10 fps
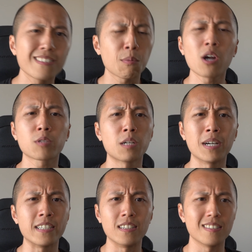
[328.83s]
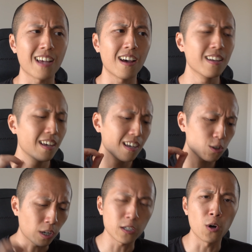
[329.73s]
The point I'm trying to make here is that
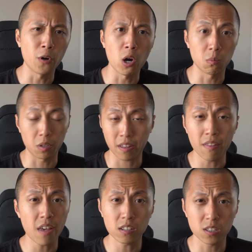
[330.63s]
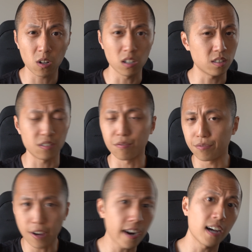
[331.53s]
trying to own a home with $10,000 is very